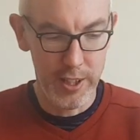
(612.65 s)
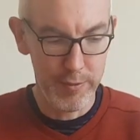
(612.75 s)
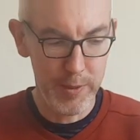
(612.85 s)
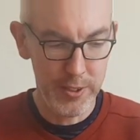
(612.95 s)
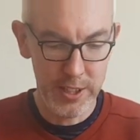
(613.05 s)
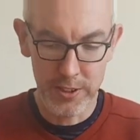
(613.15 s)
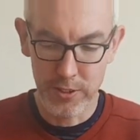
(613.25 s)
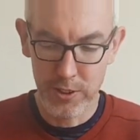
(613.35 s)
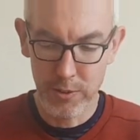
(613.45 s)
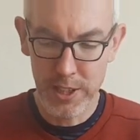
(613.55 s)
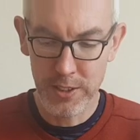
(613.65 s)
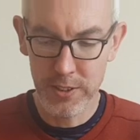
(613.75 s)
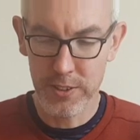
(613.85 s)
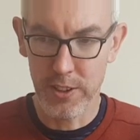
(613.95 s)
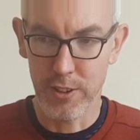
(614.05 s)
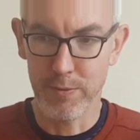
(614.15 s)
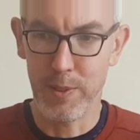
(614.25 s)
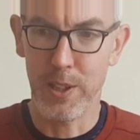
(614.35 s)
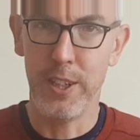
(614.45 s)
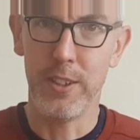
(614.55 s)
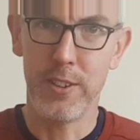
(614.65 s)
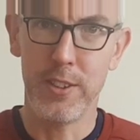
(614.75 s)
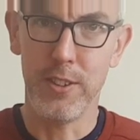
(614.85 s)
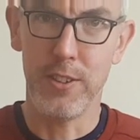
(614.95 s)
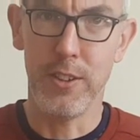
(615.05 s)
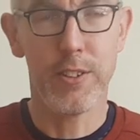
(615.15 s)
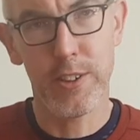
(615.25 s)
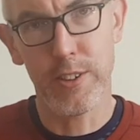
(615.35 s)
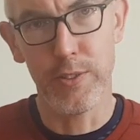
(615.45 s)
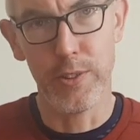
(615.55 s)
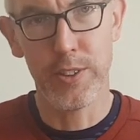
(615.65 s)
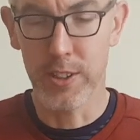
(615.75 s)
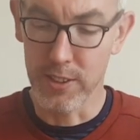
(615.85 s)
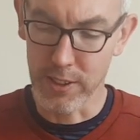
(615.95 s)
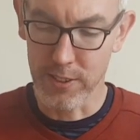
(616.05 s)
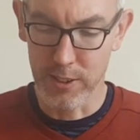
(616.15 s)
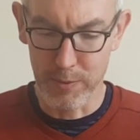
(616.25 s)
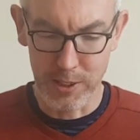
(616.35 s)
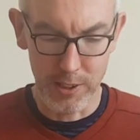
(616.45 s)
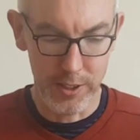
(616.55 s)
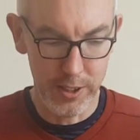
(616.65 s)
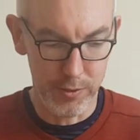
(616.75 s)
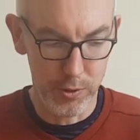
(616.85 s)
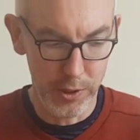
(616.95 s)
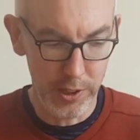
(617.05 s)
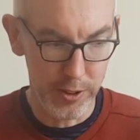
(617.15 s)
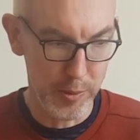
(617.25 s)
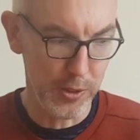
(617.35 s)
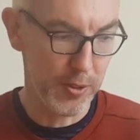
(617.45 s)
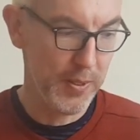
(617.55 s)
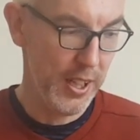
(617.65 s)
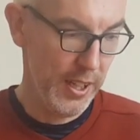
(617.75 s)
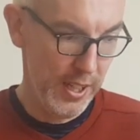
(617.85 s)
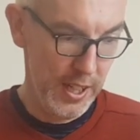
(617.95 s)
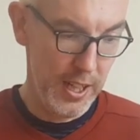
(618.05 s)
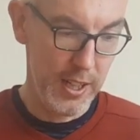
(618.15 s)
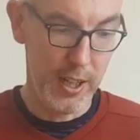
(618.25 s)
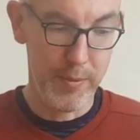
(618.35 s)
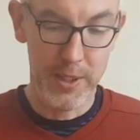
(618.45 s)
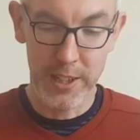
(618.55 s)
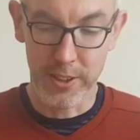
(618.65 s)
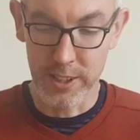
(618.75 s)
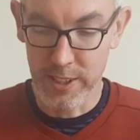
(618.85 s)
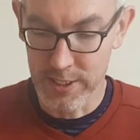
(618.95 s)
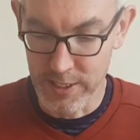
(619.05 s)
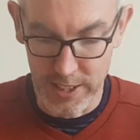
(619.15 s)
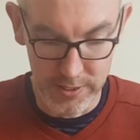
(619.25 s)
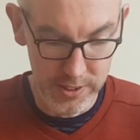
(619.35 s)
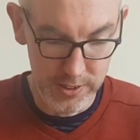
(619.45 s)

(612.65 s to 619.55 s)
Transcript: I've marked out the two ends of my 32, 34, 36 centimetre line. I've drawn along the bottom. Uh, I'm now going to cut it out.